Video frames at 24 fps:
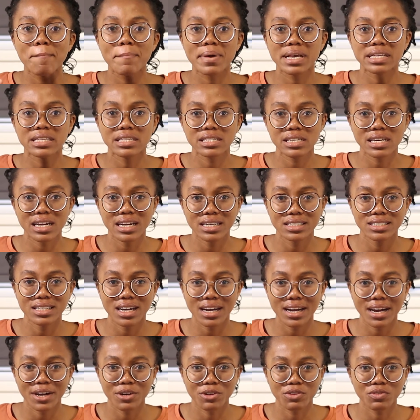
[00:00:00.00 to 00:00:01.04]
basically
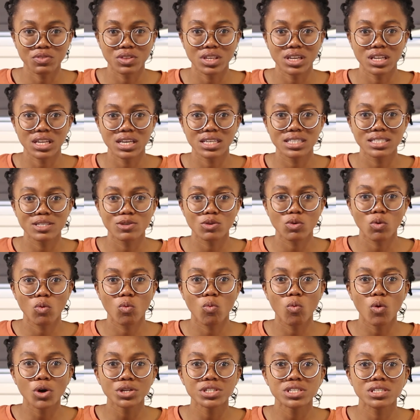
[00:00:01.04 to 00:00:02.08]
that kind of thing it's
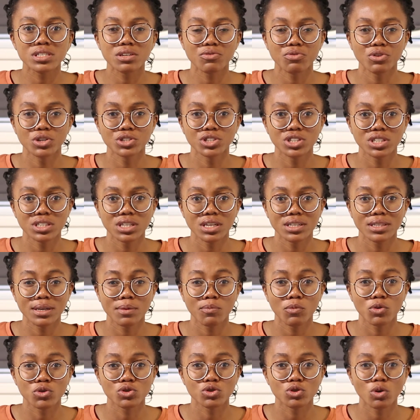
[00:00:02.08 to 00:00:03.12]
what differentiated
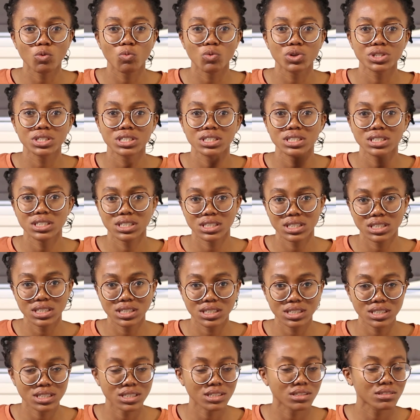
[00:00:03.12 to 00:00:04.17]
them was not what they
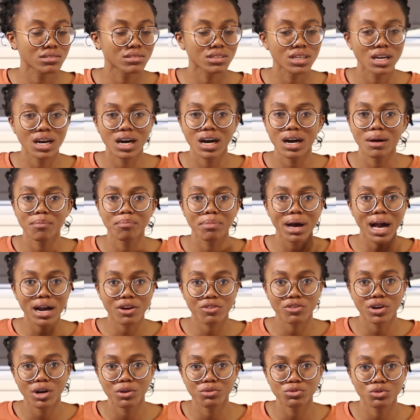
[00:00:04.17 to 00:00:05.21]
did in their
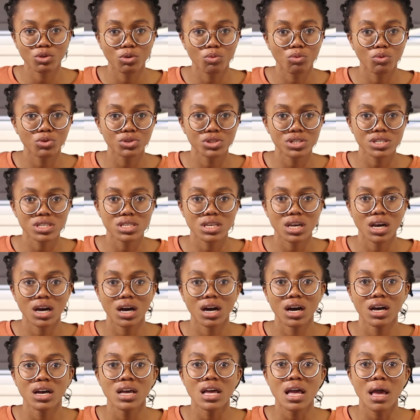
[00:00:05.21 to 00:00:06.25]
background or what
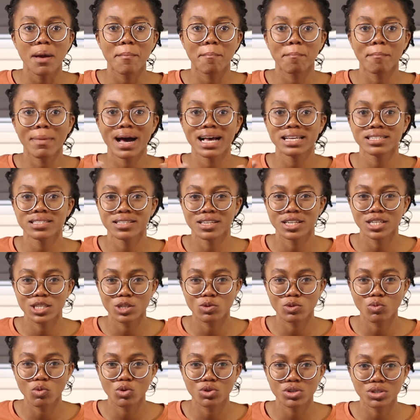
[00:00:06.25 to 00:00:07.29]
their
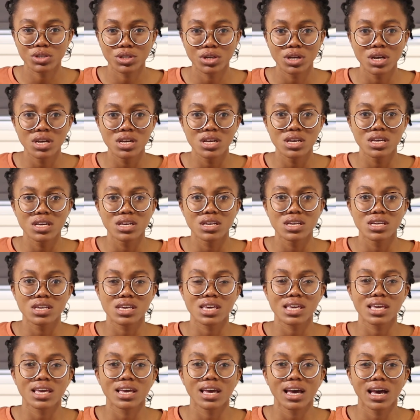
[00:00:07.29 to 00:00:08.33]
masters was
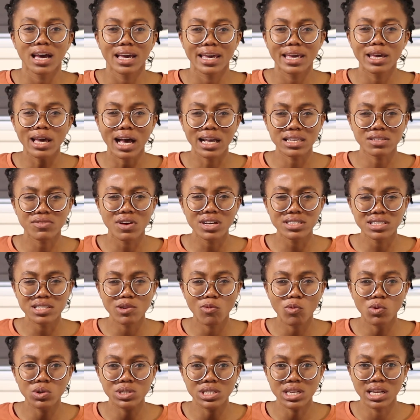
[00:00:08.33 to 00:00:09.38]
it, as far as
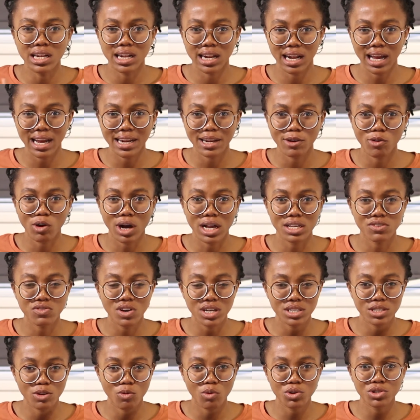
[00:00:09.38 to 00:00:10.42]
it was in line as
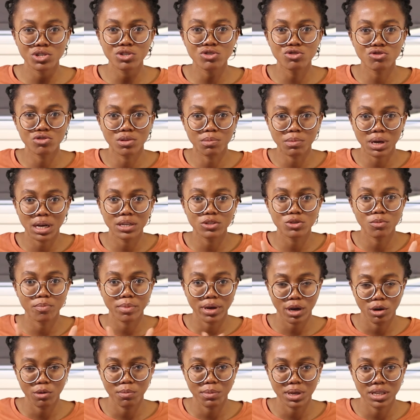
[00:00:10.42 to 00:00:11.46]
far as it wasn't streamlined to
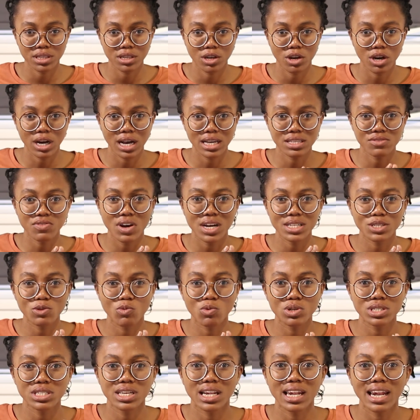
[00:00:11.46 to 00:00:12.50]
biomed as far as it
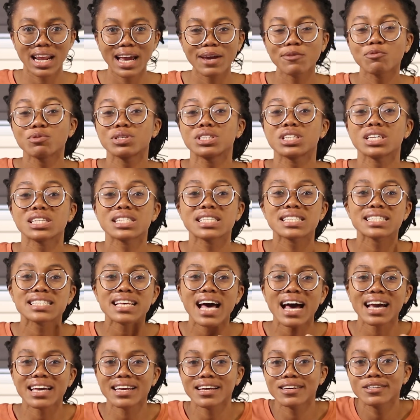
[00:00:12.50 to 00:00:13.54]
was in line with the
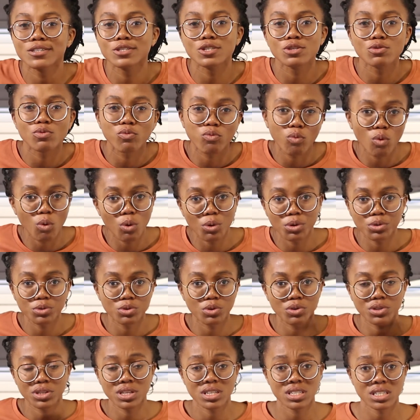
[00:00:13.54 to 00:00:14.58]
science field
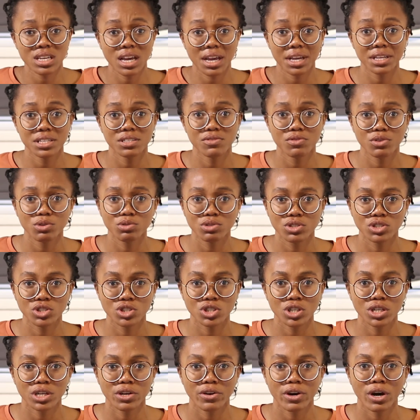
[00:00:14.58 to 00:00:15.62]
or the science field in
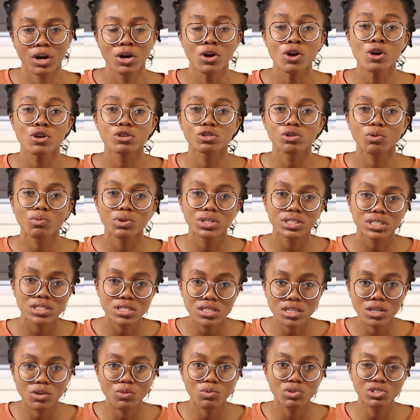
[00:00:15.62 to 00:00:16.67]
general so what
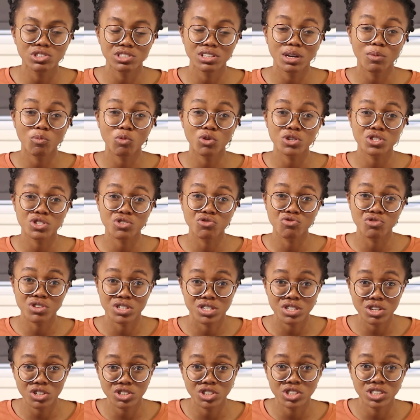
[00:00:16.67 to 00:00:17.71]
distinguished them was the
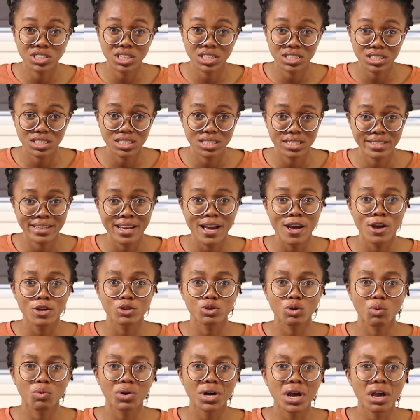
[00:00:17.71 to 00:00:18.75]
research they did
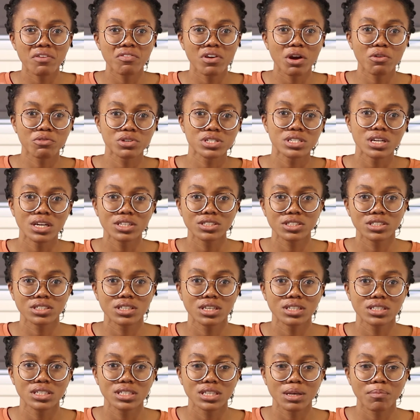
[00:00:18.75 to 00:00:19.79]
so whatever research
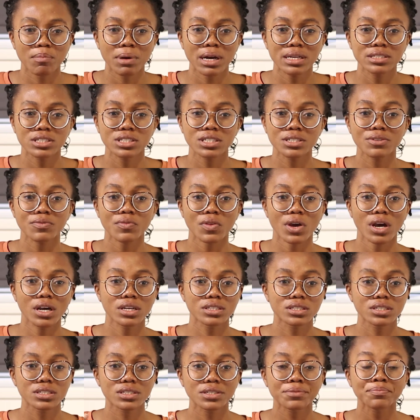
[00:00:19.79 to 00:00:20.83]
they did imagine i
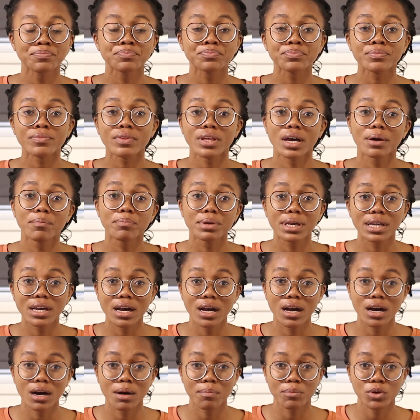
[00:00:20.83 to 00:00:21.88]
did a B,
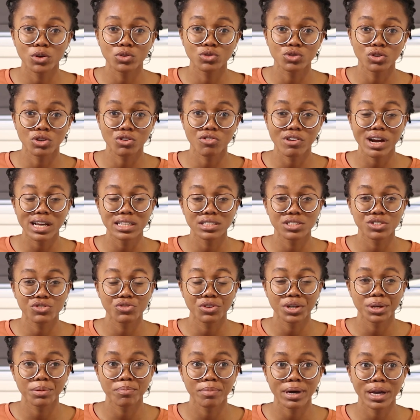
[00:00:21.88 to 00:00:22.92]
uh,
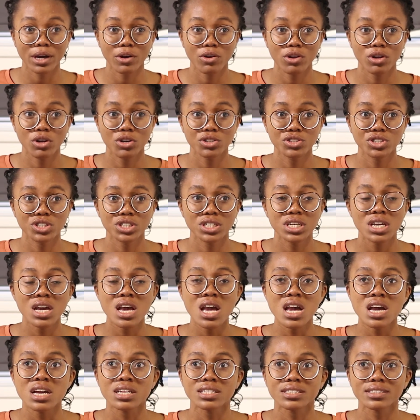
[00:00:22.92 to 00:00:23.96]
degree in biology
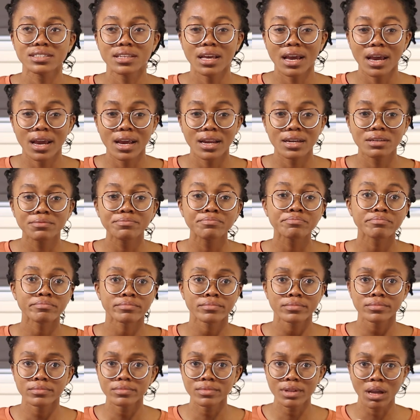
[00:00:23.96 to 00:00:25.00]
then
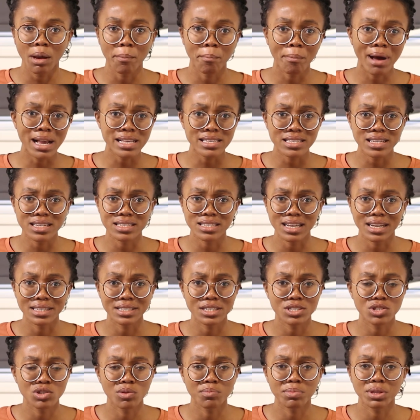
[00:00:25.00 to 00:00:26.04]
masters i
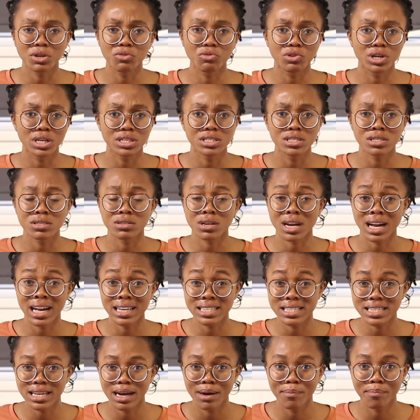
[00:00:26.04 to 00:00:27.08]
did something related to
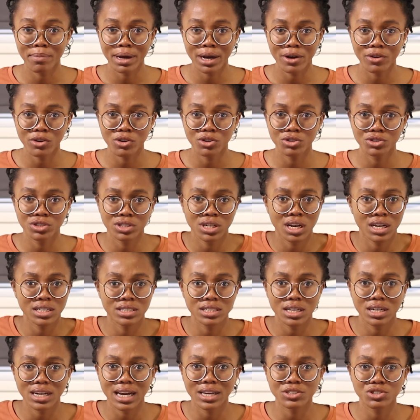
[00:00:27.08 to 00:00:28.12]
cancer and biology
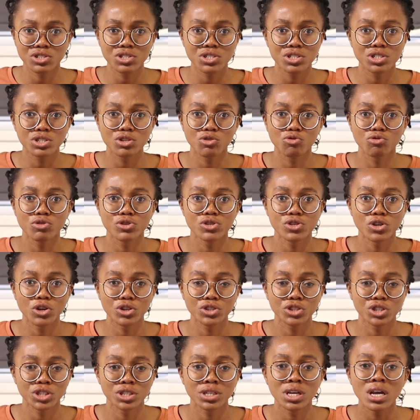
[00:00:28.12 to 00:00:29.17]
and then i just did a
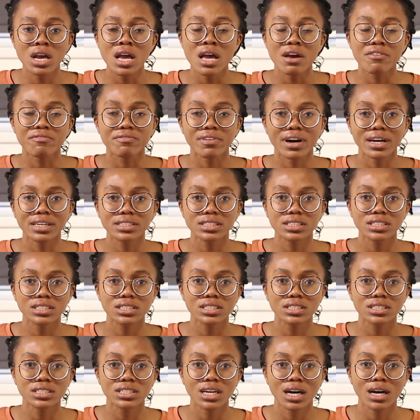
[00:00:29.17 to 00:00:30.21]
research in
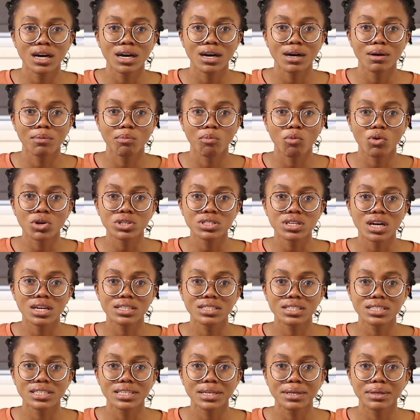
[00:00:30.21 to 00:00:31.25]
finding uh what are
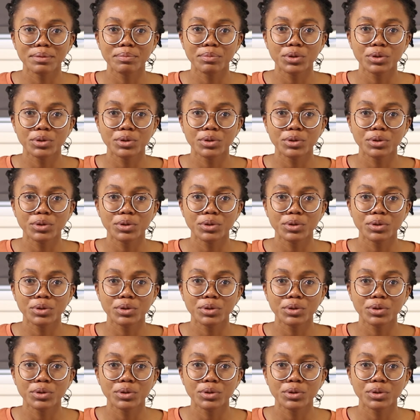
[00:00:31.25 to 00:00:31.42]
the